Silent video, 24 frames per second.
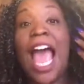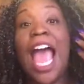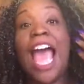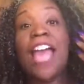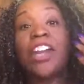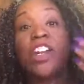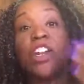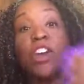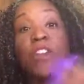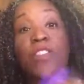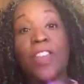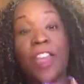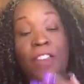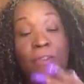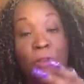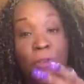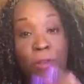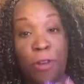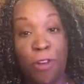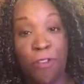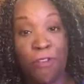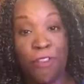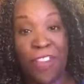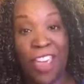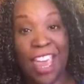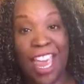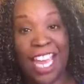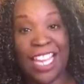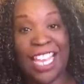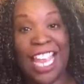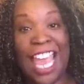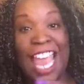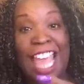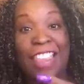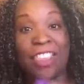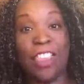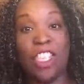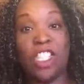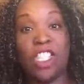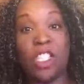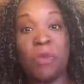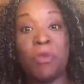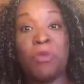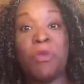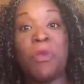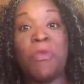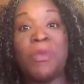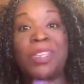I know that for a fact at the
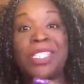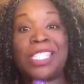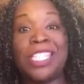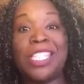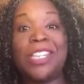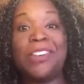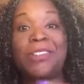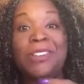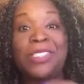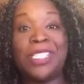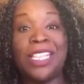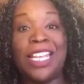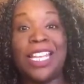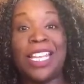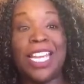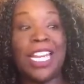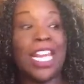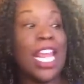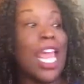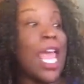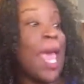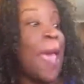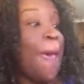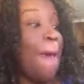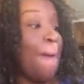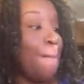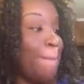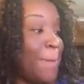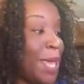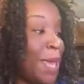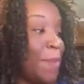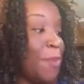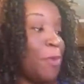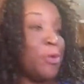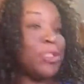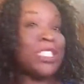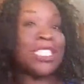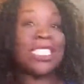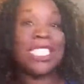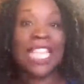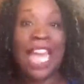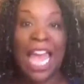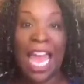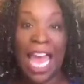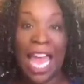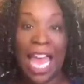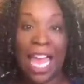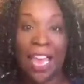Superwoman Still Standing, people's
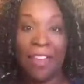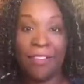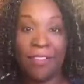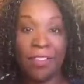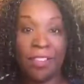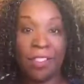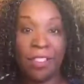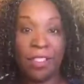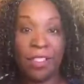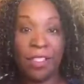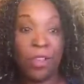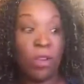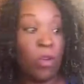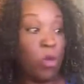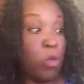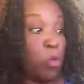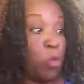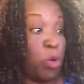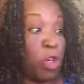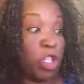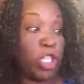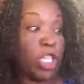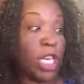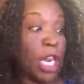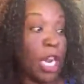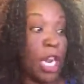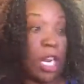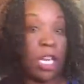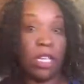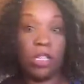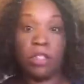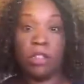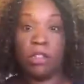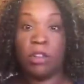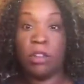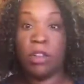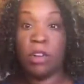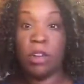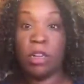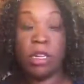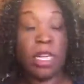lives were changed.